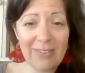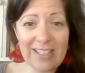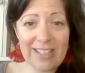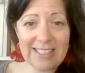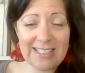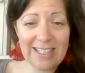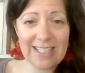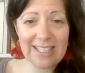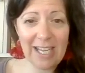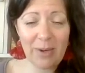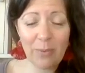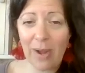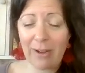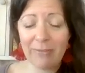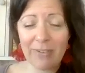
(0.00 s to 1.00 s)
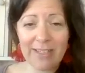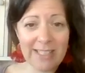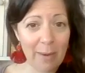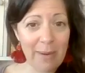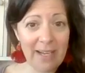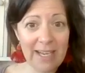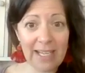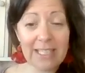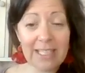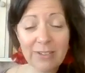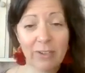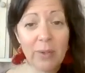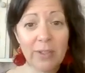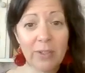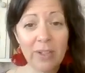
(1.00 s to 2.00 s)
this Sunday, whatever is coming next for
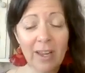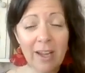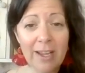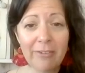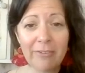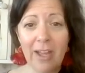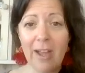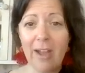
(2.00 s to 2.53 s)
you in your life,